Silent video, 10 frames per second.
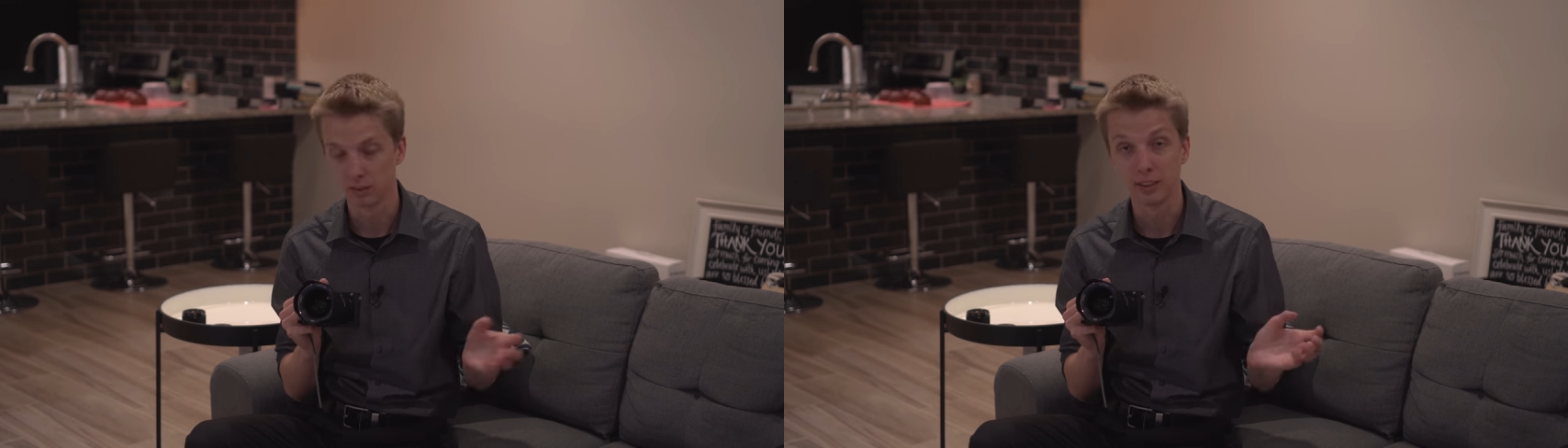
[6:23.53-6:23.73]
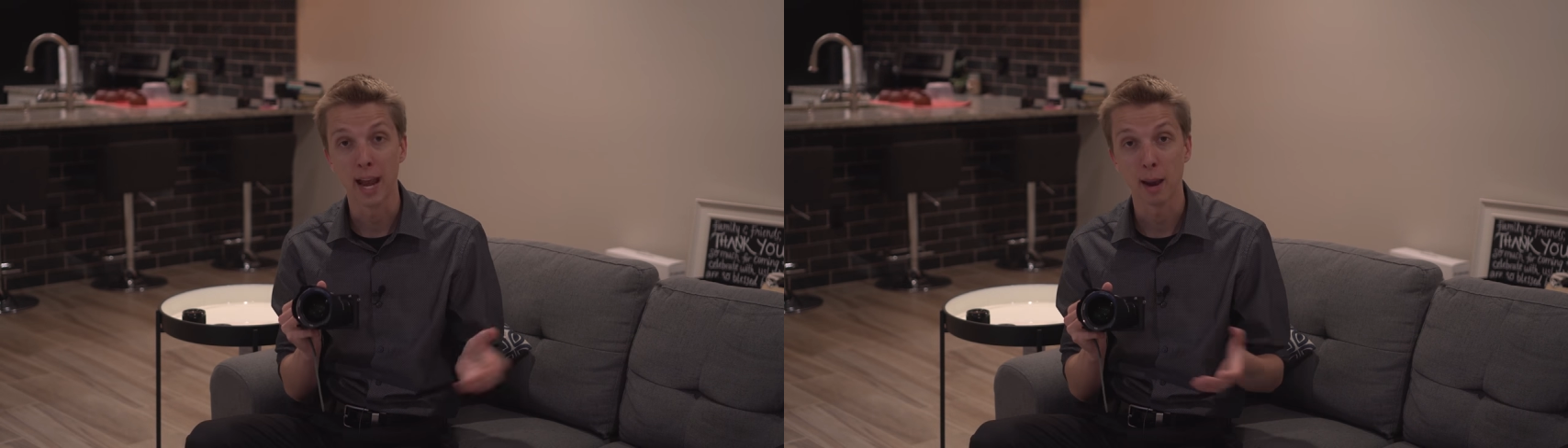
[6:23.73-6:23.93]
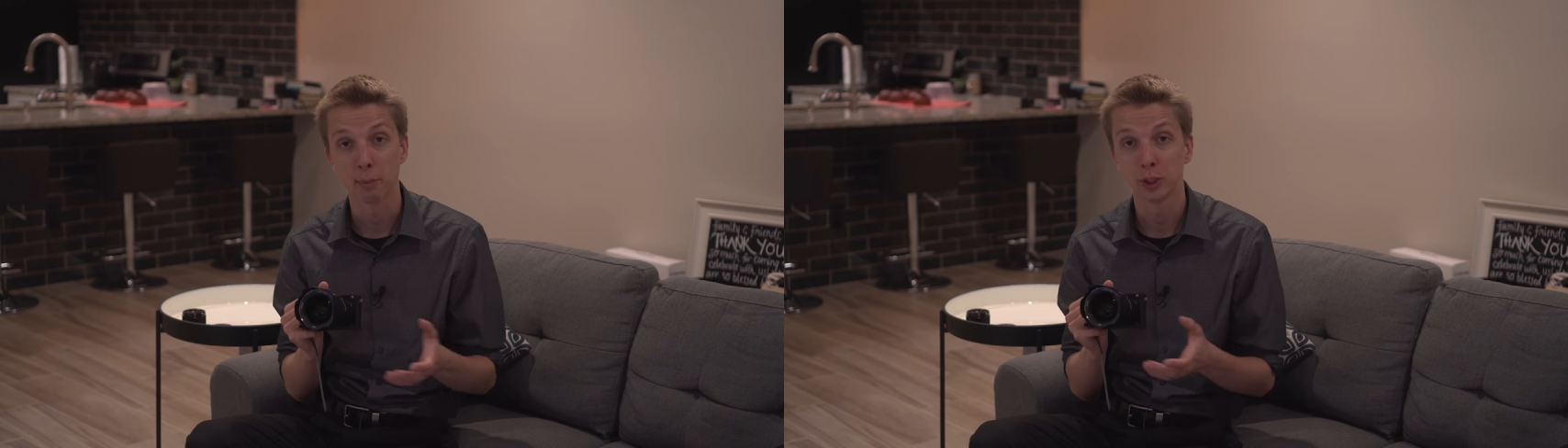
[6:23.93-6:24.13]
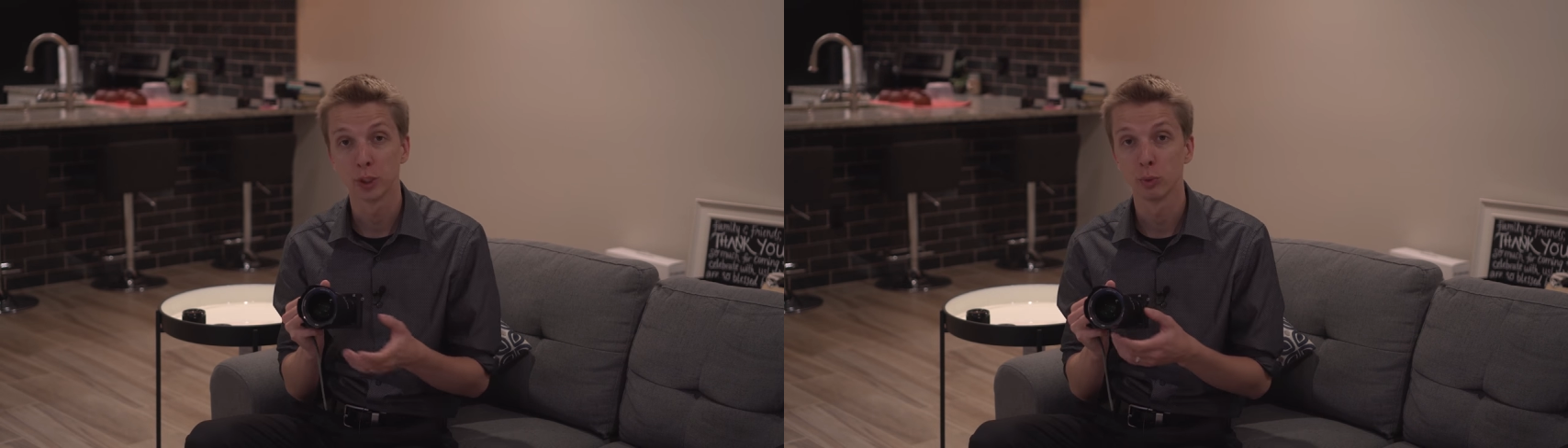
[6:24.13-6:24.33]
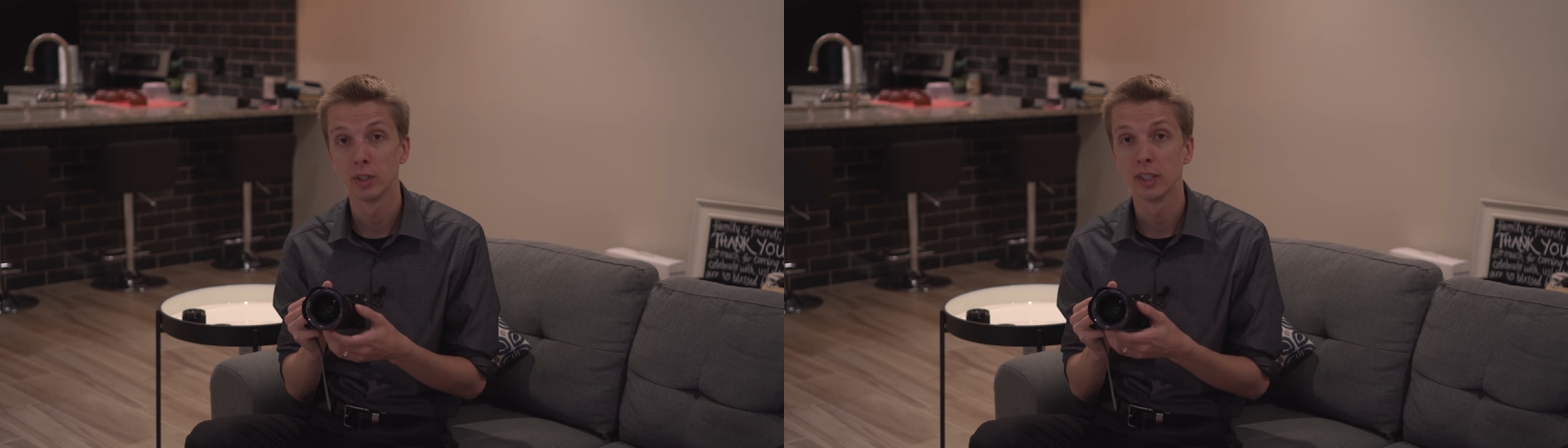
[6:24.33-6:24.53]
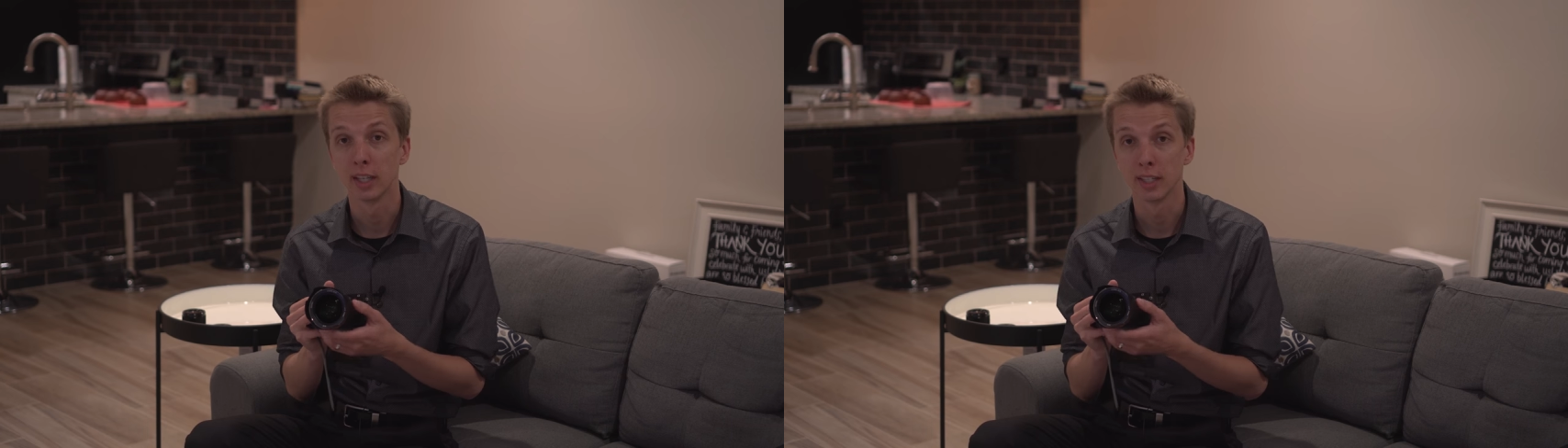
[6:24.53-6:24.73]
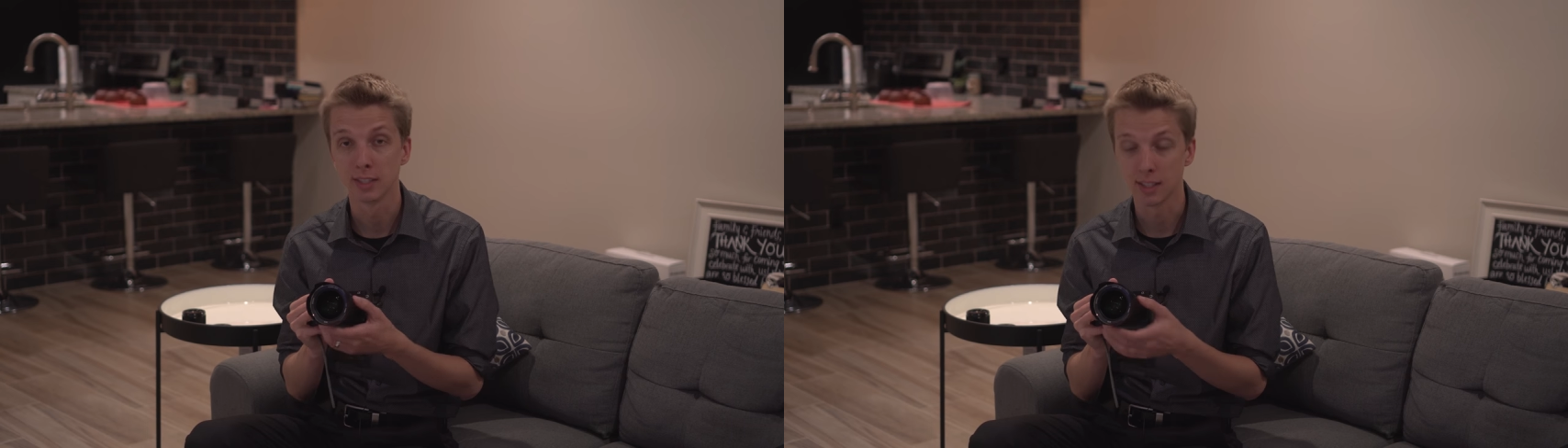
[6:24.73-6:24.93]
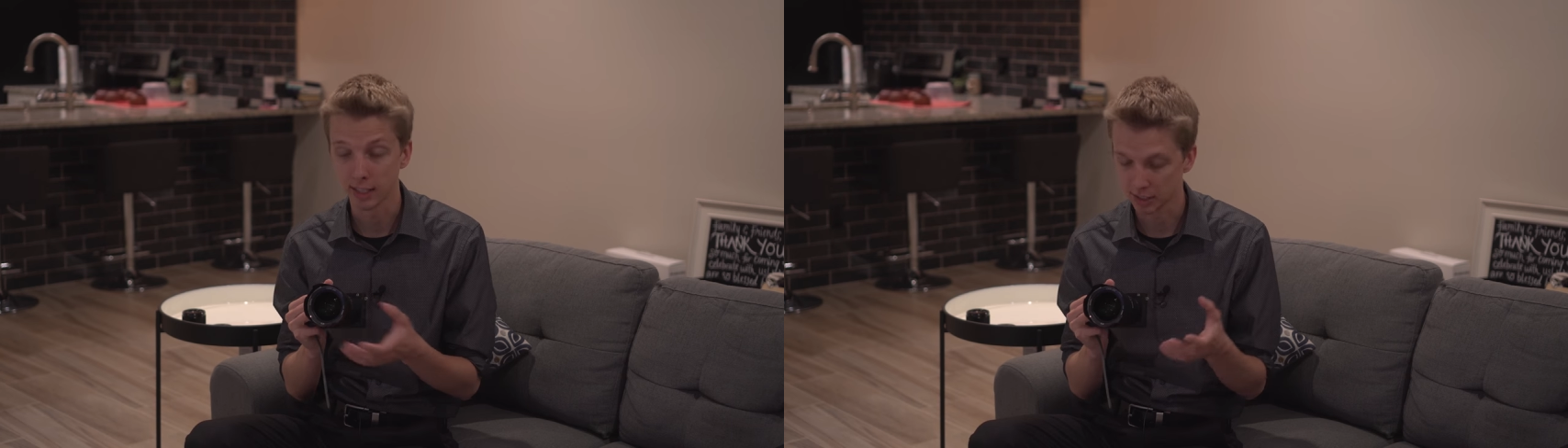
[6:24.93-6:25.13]
The aperture ring
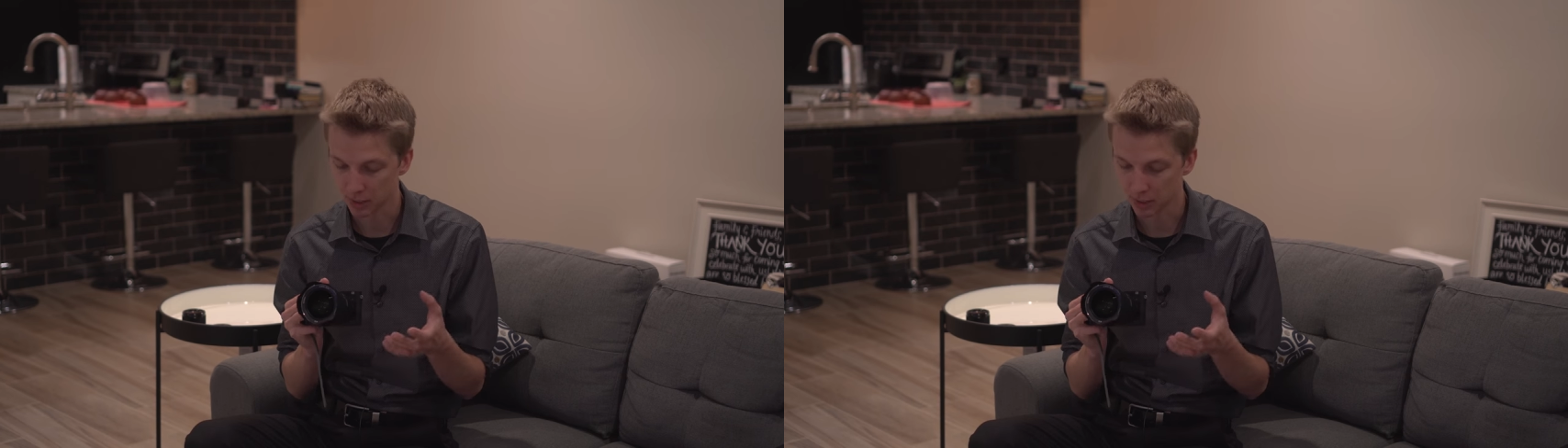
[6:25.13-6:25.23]
is nice